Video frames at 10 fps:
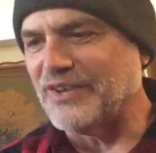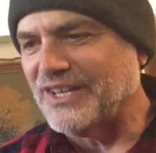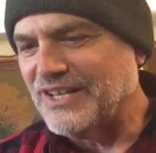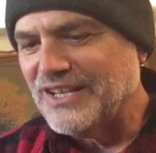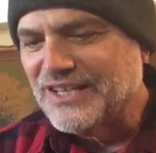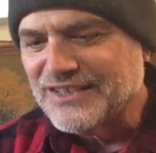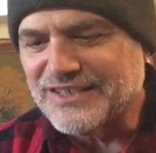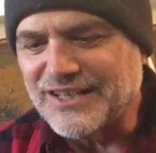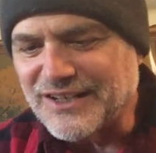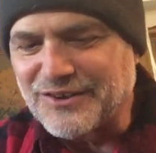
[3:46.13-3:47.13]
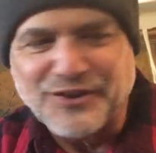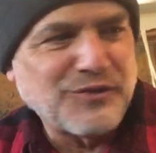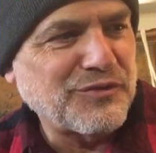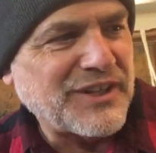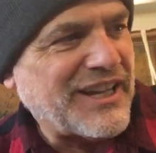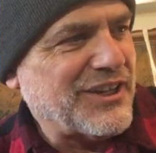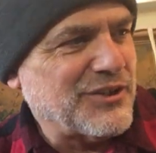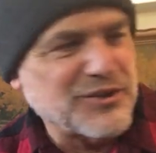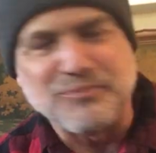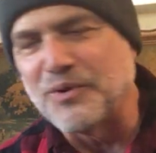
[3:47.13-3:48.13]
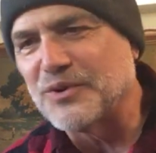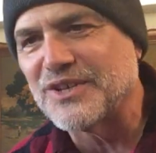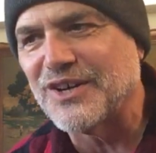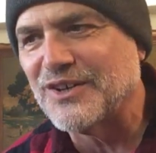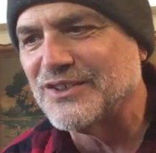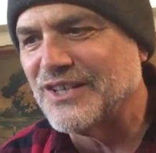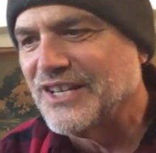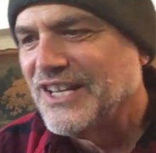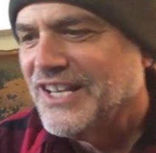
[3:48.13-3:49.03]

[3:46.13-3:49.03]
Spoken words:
and I'd send out little flyers and postcards, and